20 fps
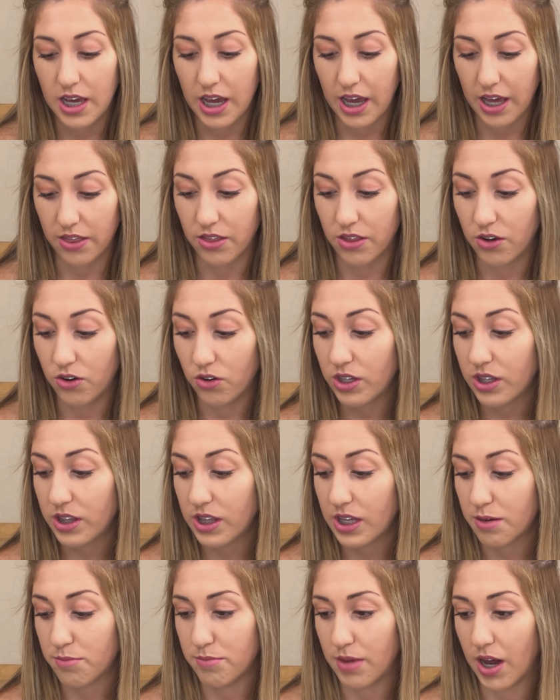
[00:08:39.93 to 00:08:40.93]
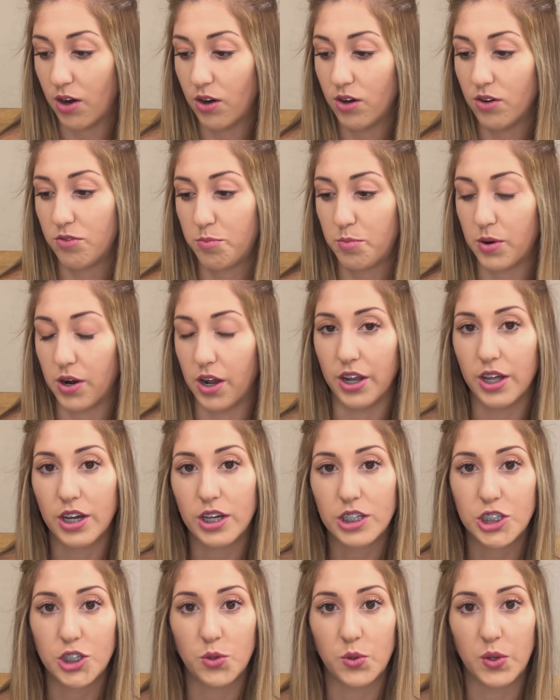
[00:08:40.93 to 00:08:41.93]
And literally the amount of
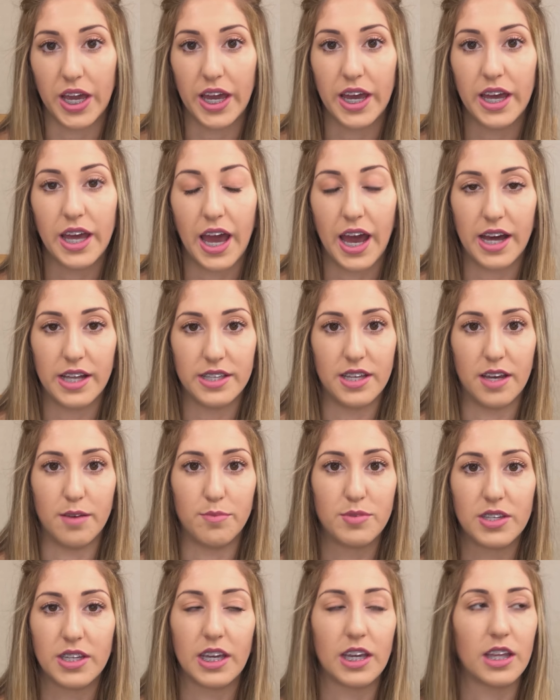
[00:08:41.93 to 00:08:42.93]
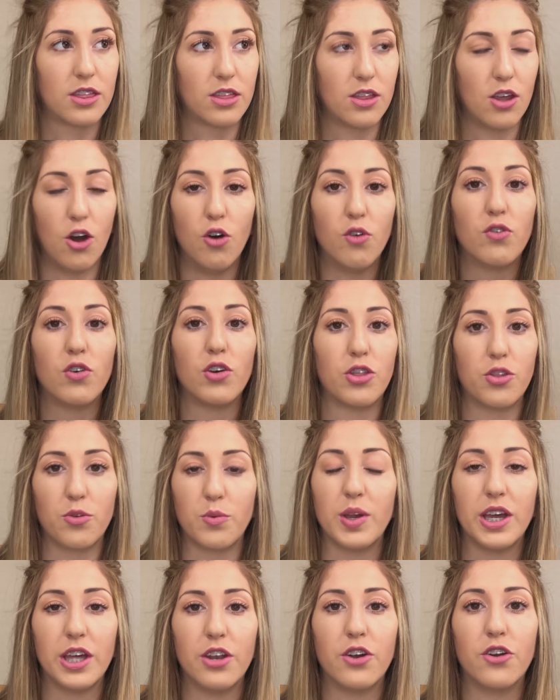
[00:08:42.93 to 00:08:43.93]
product you get adds up to like over
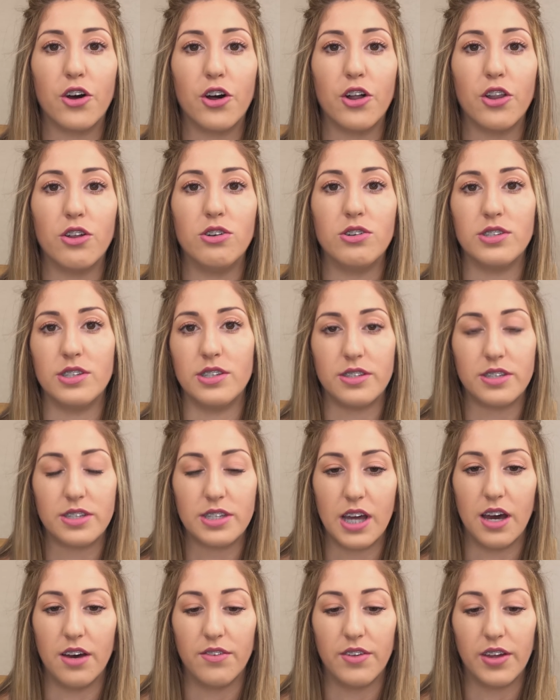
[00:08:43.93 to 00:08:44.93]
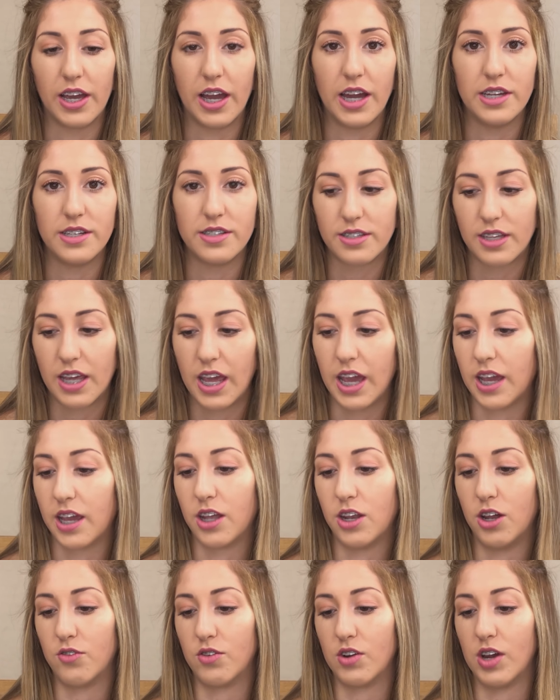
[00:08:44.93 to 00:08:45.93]
$300 and stuff. Like I just can't
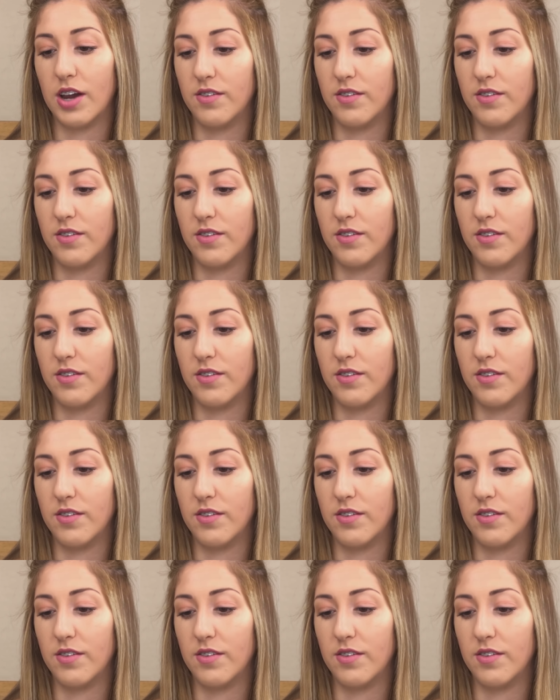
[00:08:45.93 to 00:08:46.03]
get over it.